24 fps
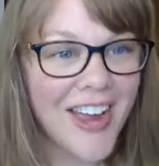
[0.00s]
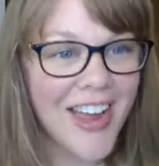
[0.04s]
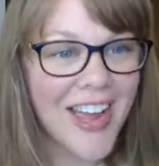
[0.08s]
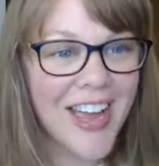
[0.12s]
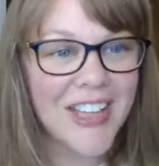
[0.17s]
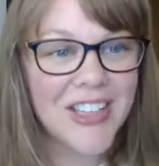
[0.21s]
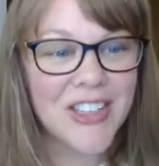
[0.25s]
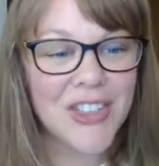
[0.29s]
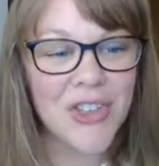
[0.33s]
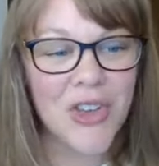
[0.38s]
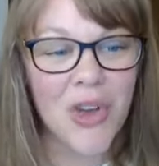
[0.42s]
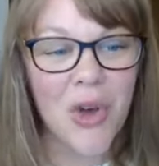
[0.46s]

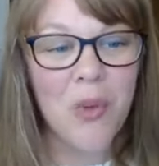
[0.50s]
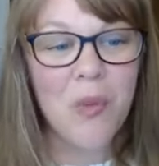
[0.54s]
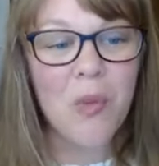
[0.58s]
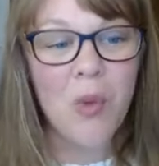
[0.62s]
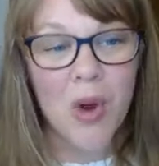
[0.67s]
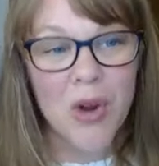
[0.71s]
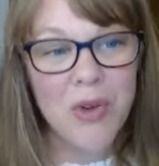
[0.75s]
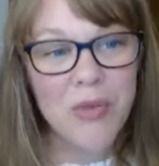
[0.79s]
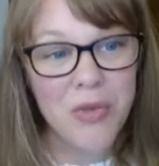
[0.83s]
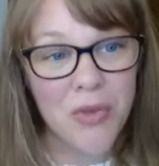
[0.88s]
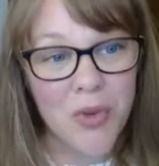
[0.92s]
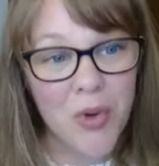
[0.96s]
It's Psalm
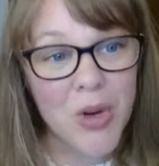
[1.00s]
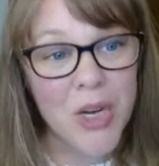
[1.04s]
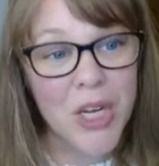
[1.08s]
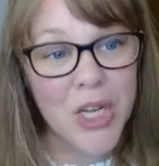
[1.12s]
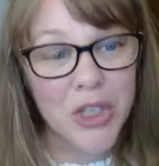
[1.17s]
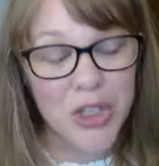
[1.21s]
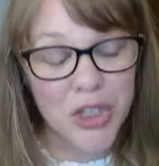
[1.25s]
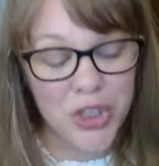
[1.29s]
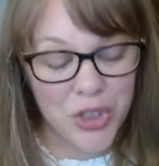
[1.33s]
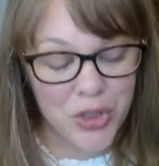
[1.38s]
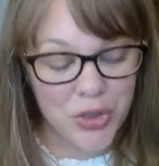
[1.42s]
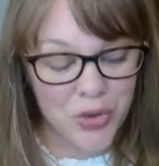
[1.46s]

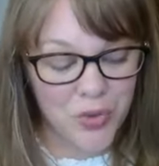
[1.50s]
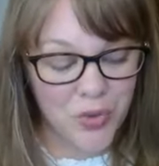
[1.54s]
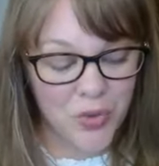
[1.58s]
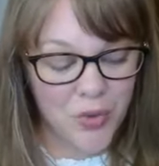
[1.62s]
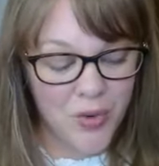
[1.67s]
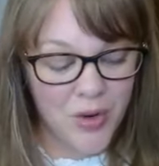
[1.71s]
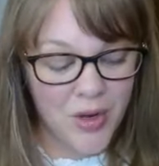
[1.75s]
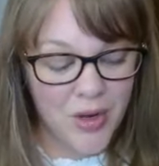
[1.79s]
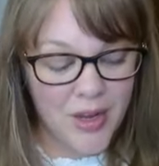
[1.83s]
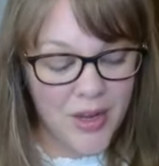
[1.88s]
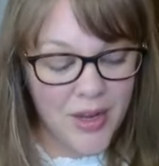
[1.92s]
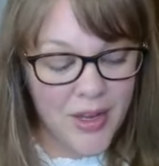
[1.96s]

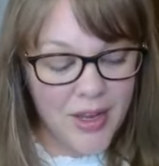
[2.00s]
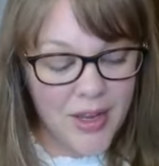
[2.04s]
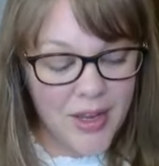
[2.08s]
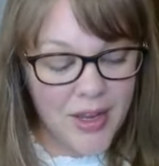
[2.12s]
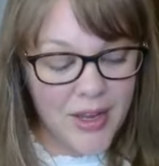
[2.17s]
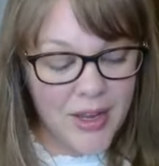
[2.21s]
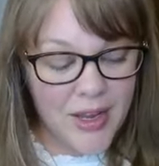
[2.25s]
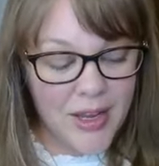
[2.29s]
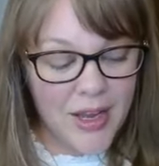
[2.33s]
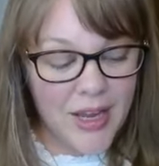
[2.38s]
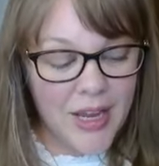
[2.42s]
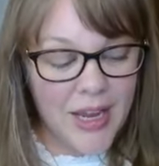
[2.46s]
142,
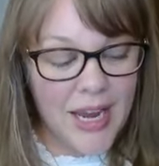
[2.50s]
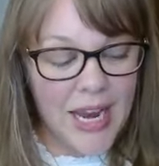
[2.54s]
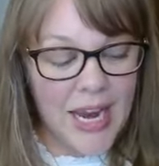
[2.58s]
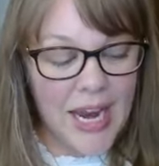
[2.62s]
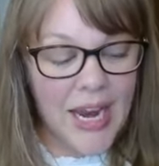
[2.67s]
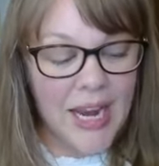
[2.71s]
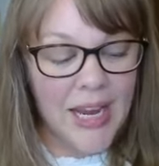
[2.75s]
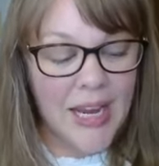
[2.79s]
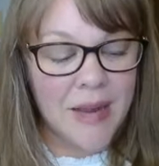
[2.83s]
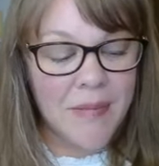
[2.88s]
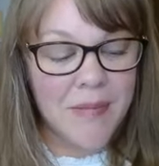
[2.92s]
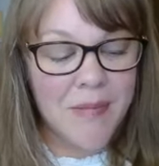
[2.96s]

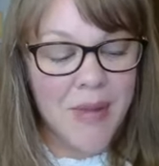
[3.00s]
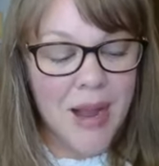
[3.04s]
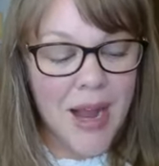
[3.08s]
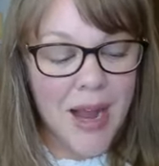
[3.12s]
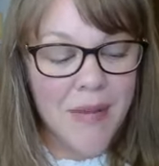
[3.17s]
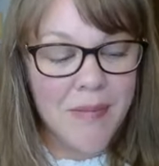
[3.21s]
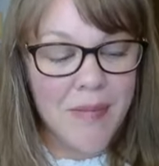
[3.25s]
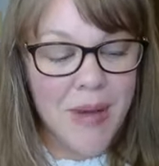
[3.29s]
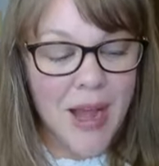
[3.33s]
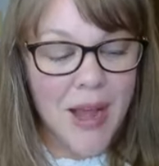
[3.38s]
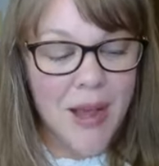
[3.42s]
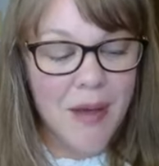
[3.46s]
and in
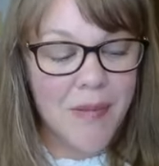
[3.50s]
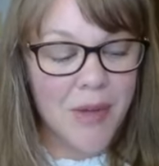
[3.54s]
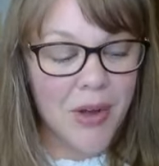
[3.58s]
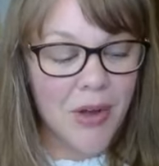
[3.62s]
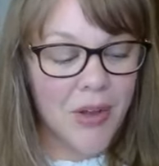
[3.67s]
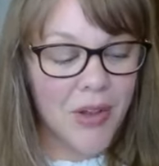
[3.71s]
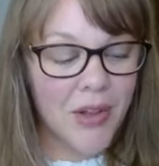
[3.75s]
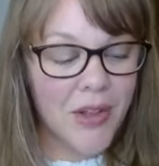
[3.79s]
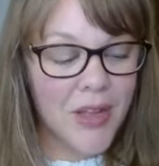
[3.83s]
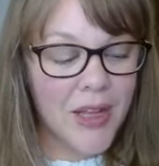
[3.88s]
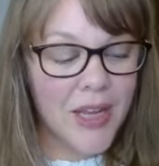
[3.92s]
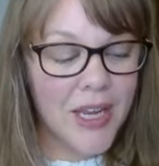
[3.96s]
my
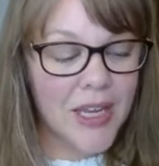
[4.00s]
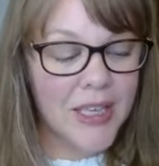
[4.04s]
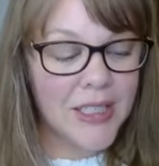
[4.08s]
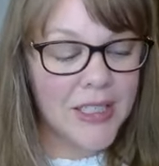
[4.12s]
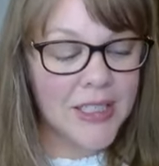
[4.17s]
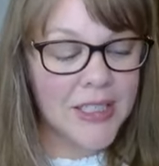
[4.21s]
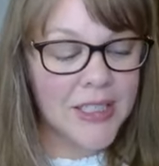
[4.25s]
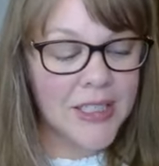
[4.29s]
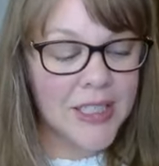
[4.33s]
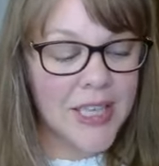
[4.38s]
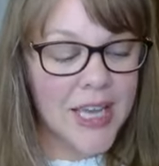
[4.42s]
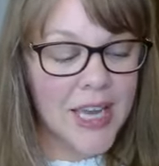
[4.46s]
Bible, it
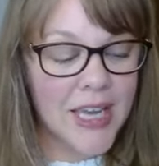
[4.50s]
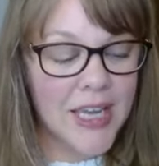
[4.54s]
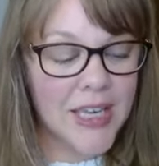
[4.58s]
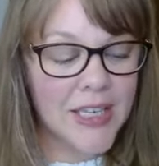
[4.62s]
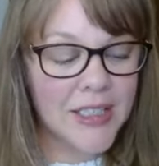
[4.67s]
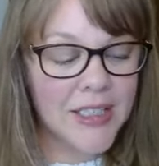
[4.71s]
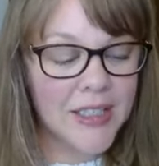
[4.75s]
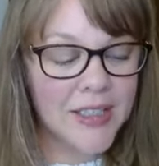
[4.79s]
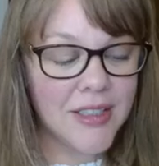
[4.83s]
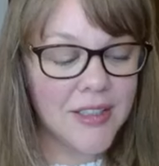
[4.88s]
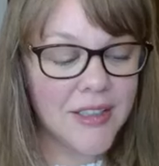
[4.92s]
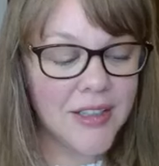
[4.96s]

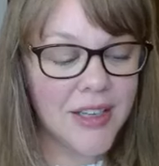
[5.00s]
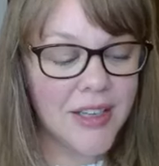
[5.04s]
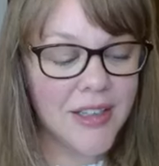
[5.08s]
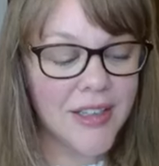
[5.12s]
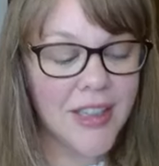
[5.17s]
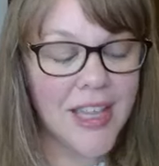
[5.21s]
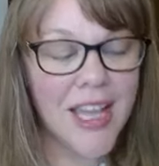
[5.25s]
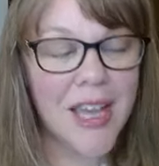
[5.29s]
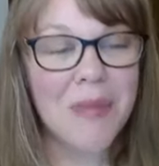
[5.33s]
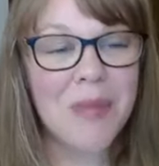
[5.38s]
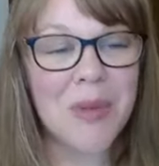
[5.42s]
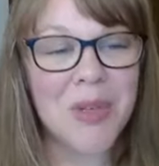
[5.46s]
says, it
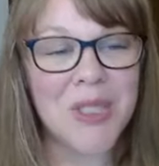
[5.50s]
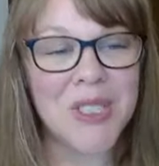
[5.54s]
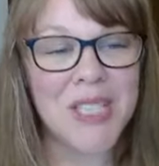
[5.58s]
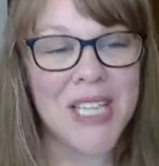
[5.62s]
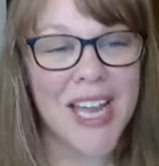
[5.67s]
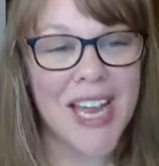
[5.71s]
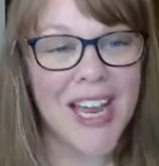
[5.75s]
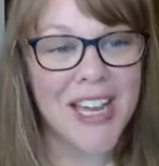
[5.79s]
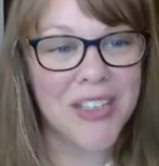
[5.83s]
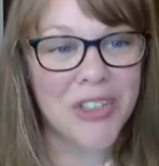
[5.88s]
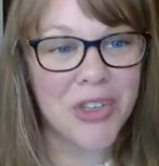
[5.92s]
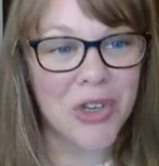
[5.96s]
labels
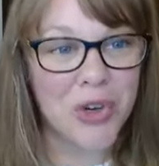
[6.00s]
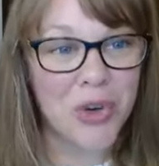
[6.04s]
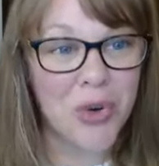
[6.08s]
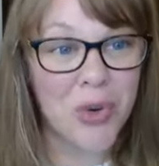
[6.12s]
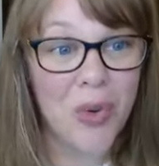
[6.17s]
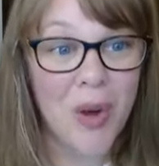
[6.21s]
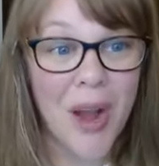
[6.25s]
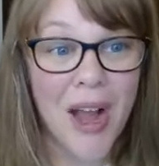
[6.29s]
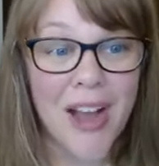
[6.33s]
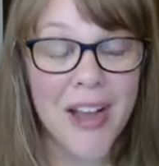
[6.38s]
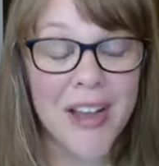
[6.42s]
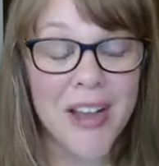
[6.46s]
it as a
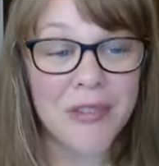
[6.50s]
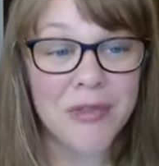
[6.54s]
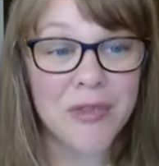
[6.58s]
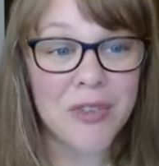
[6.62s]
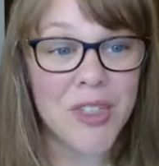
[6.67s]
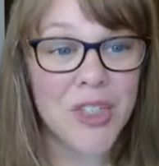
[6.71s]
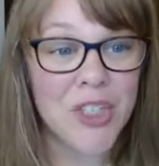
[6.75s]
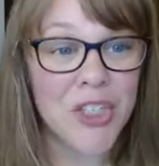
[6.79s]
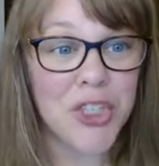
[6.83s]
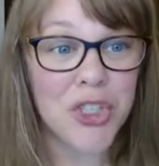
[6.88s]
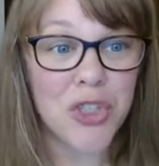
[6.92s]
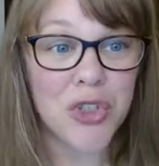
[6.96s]
cry of
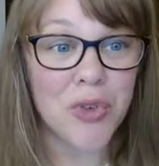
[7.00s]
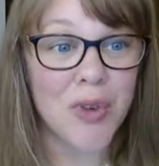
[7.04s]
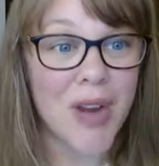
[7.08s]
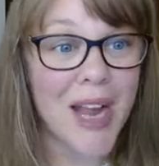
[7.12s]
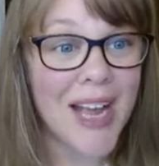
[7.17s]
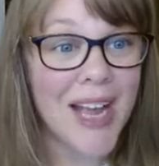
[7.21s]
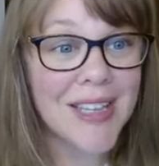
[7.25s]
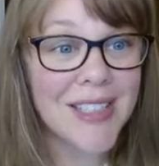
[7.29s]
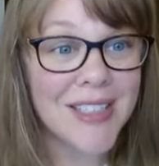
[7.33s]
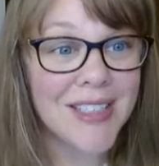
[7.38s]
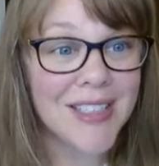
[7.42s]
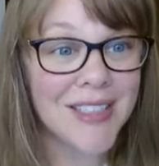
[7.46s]

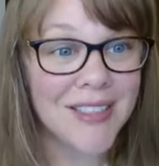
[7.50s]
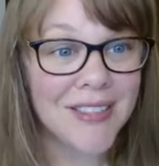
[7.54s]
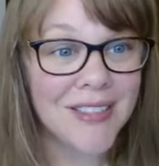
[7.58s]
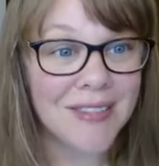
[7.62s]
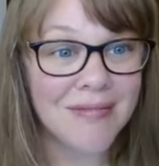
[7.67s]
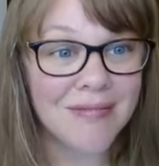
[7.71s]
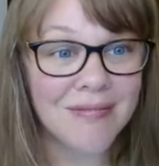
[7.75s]
distress,